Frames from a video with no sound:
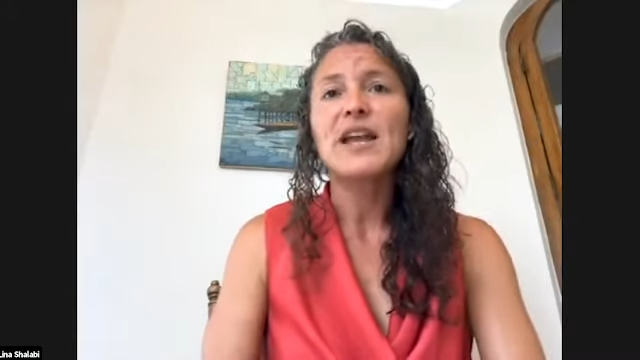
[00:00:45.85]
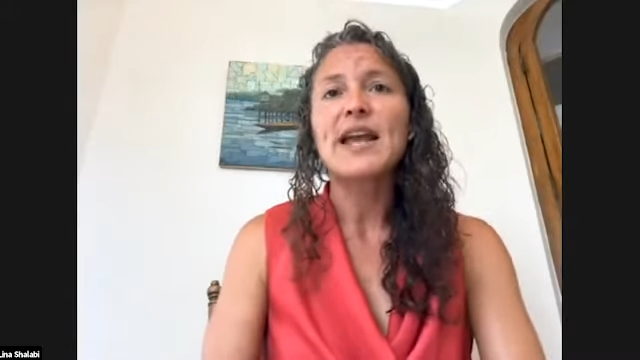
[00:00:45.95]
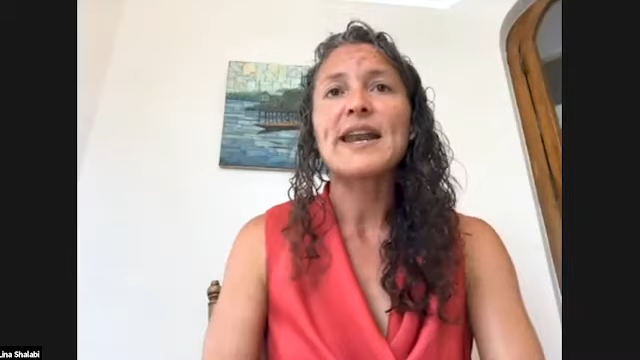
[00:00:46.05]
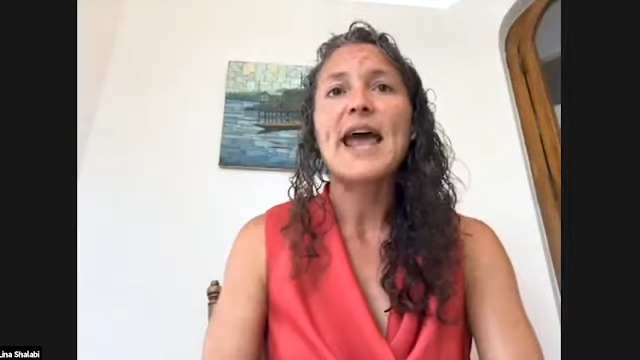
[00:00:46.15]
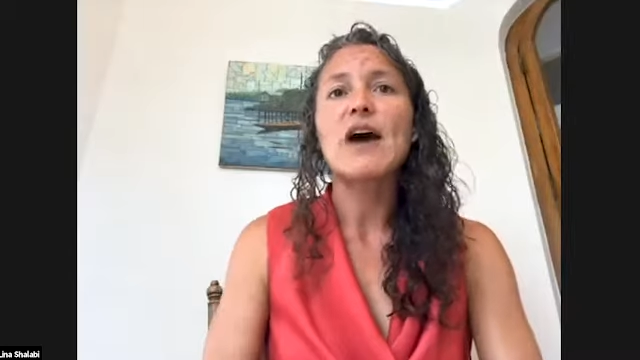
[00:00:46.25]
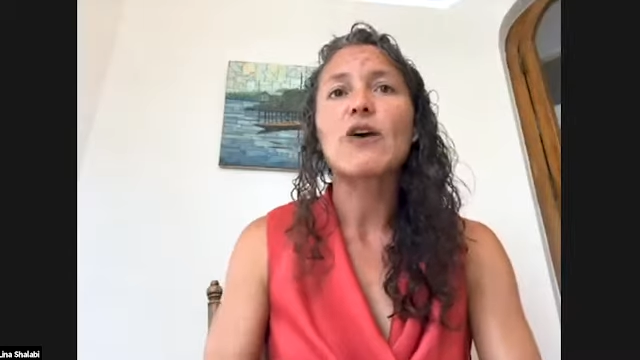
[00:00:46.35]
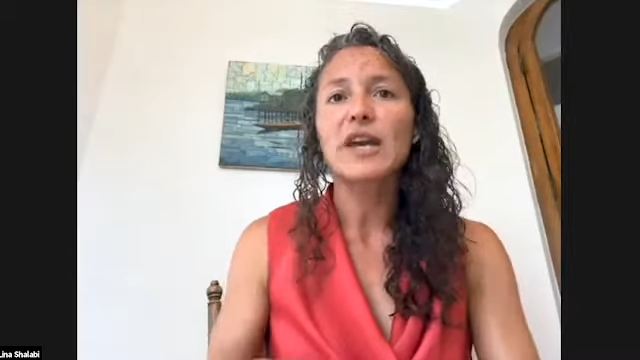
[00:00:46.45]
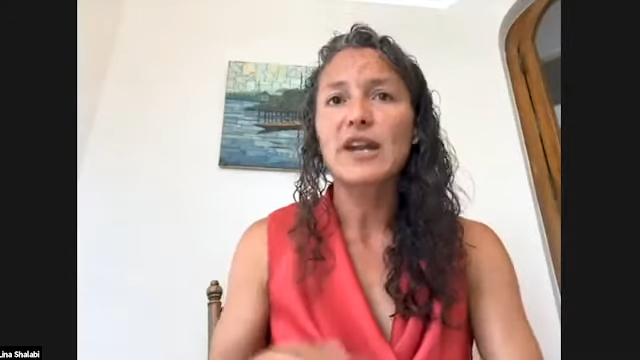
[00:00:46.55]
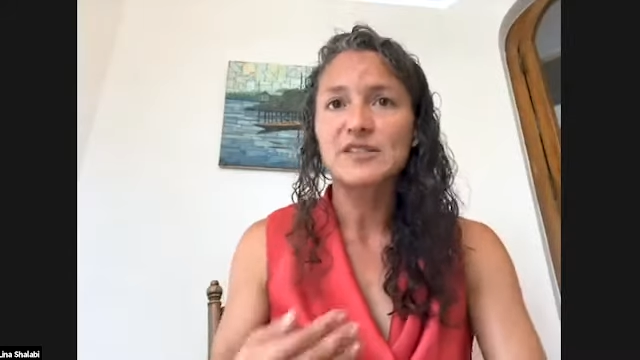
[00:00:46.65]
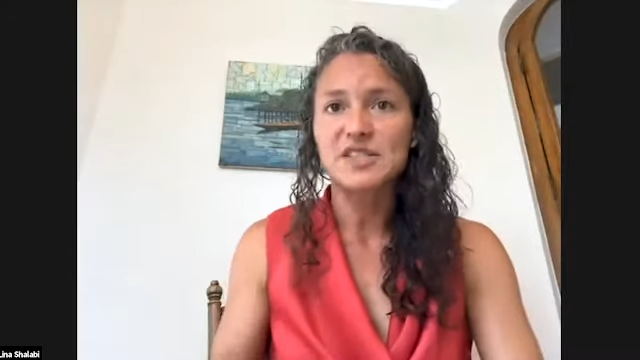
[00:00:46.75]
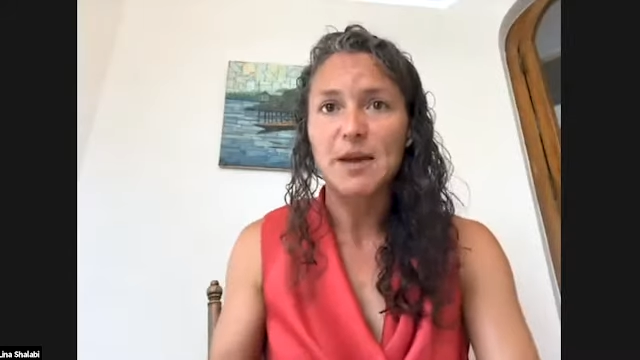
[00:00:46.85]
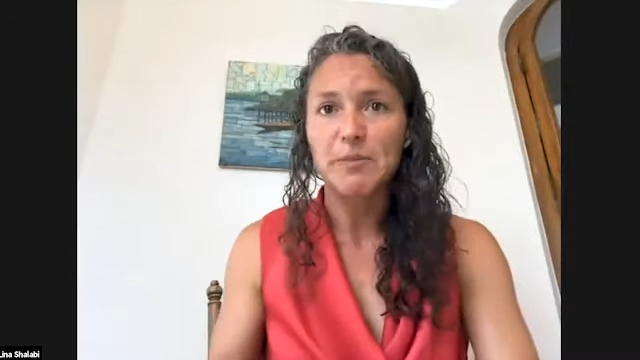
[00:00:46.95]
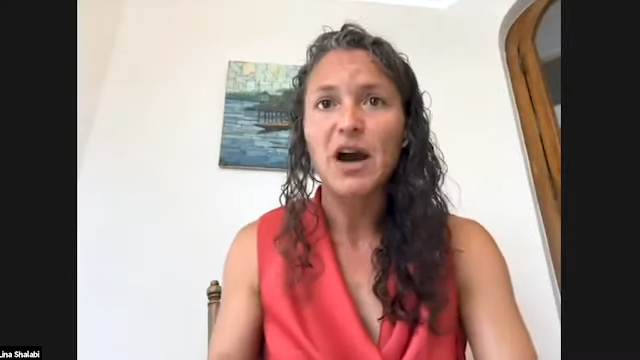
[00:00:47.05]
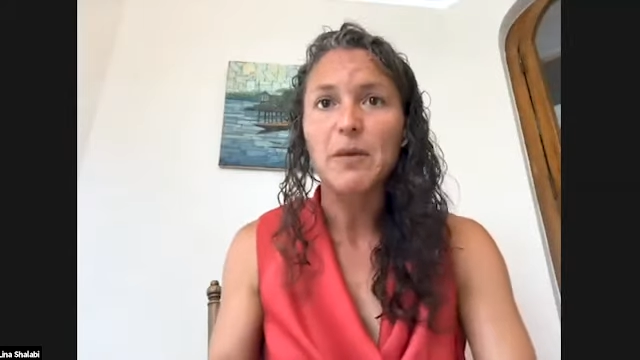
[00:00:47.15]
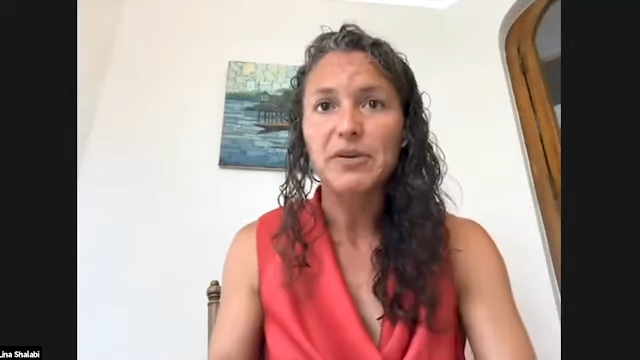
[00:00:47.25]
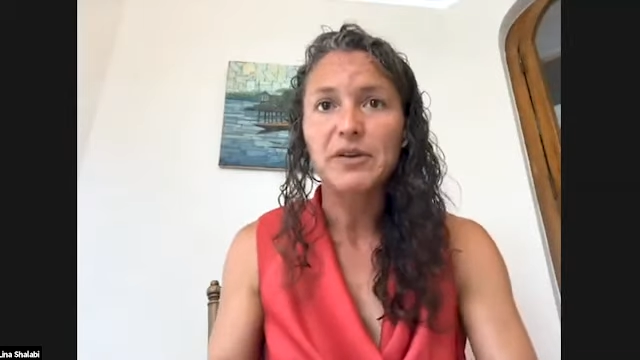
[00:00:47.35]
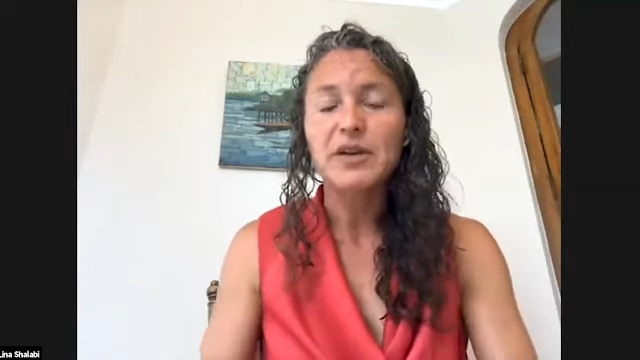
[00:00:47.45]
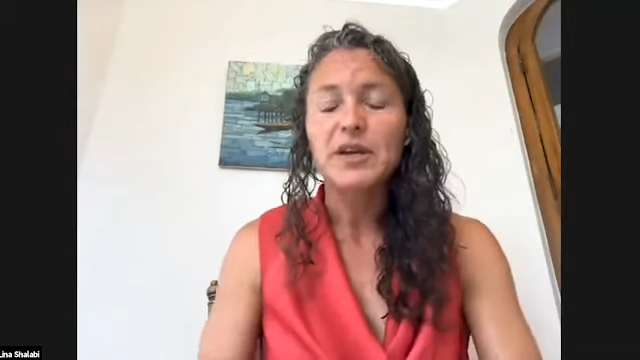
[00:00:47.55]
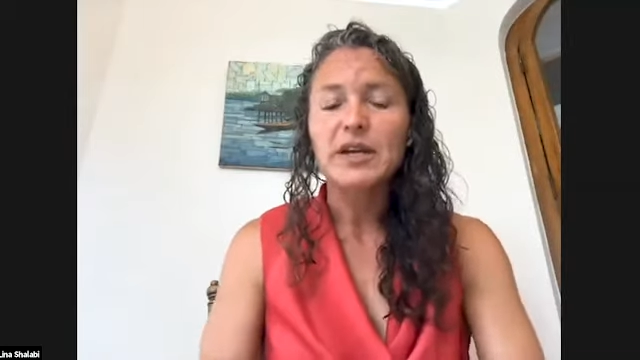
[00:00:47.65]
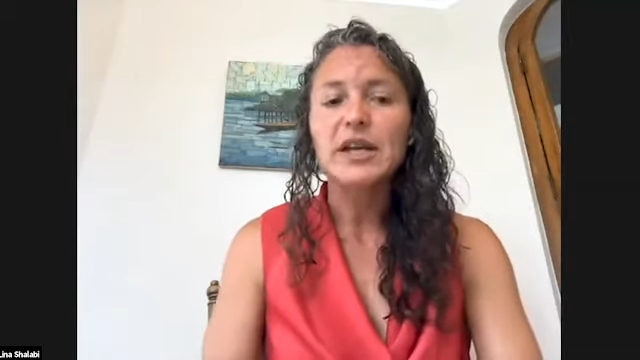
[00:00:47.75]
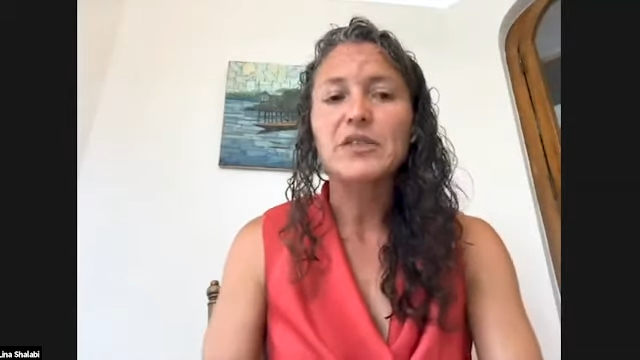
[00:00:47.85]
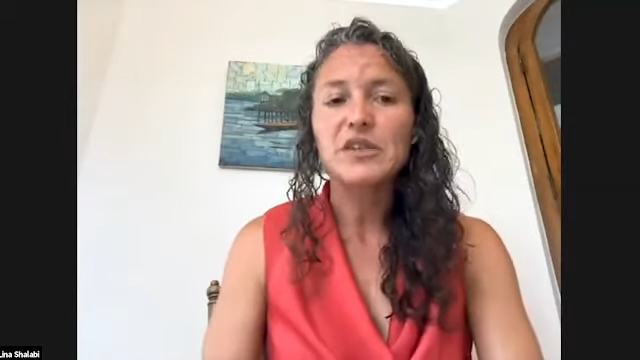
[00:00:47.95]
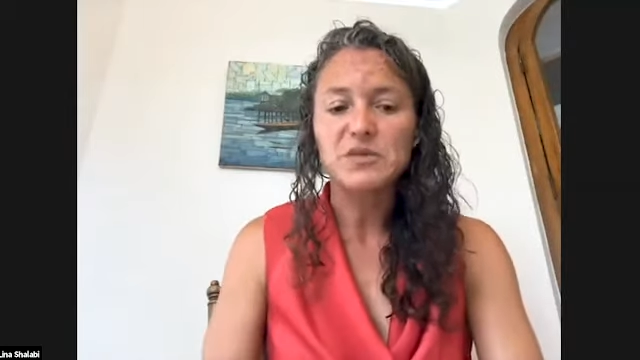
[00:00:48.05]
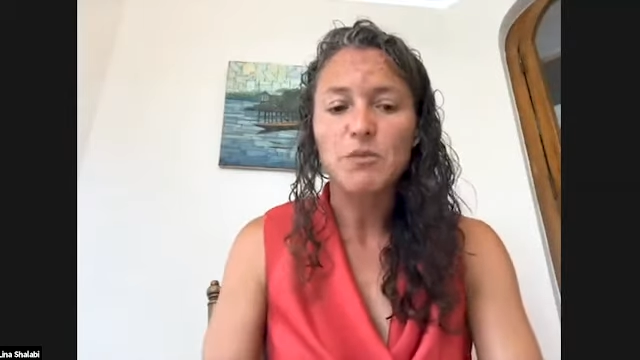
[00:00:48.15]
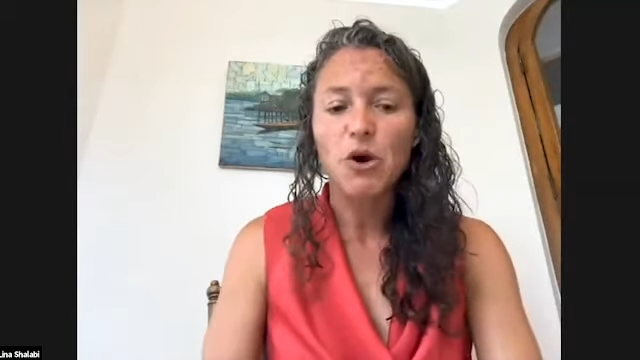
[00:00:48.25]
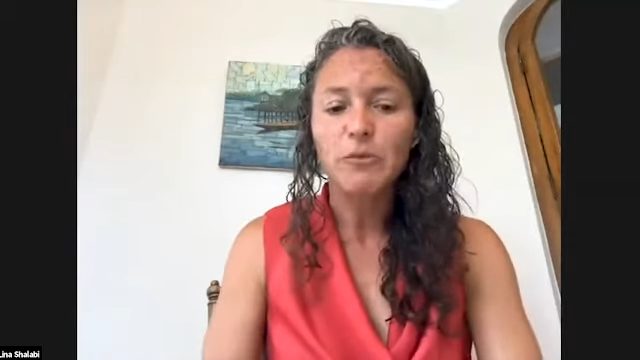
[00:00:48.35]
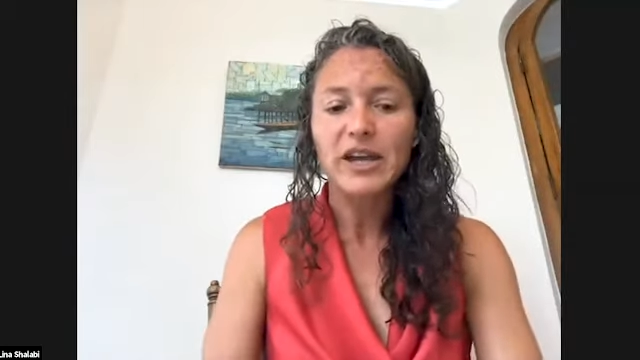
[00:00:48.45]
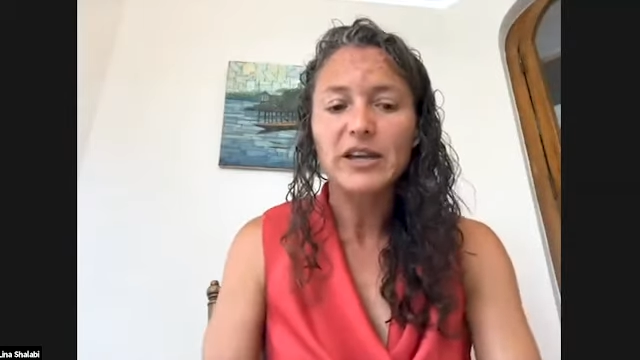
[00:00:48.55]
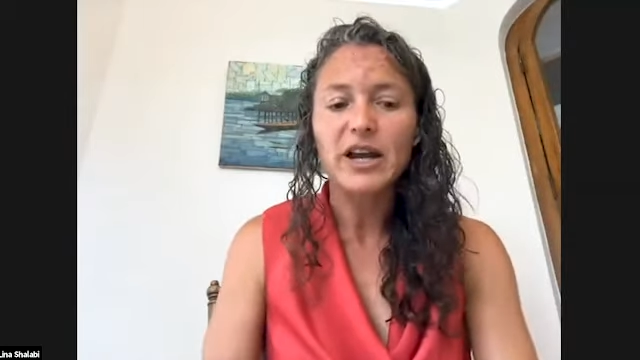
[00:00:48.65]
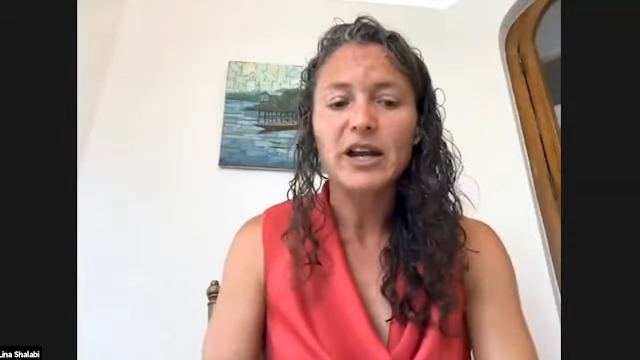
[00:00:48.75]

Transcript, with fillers: And how can I step up in this moment.